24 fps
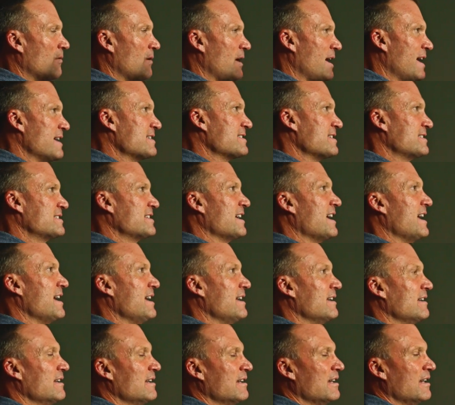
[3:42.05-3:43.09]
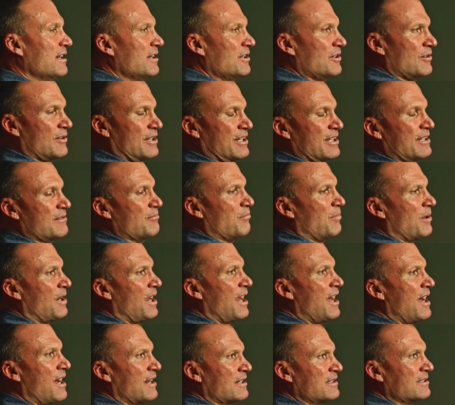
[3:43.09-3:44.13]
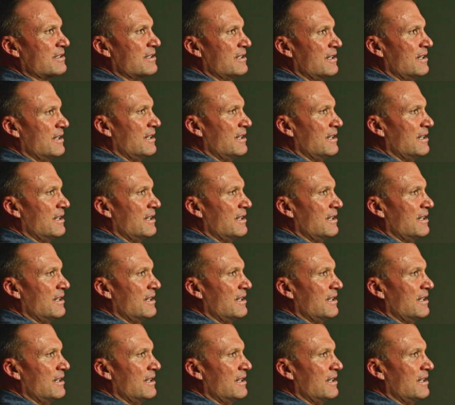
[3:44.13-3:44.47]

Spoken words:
hesitate, you're getting blocked.